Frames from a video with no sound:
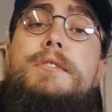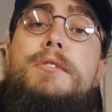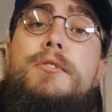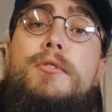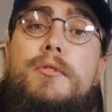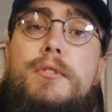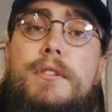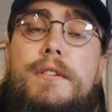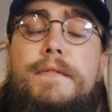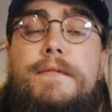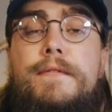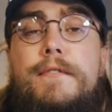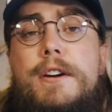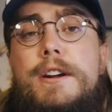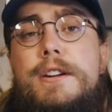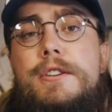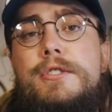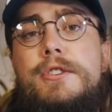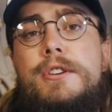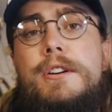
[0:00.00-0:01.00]
to the
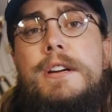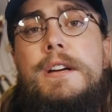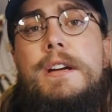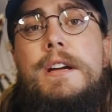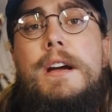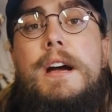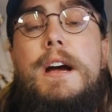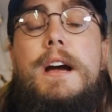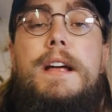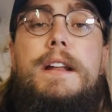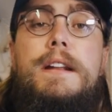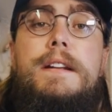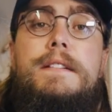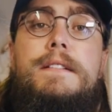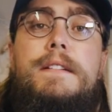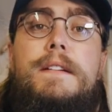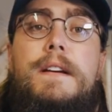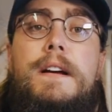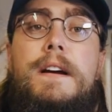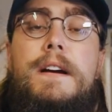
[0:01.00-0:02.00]
fridge
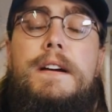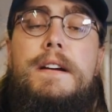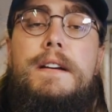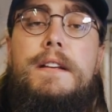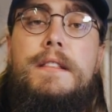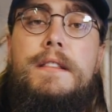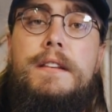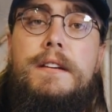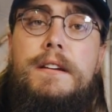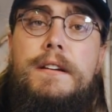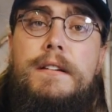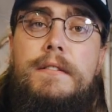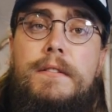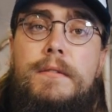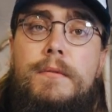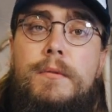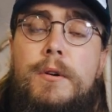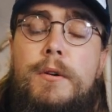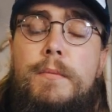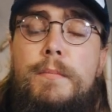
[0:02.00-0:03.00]
and uh, the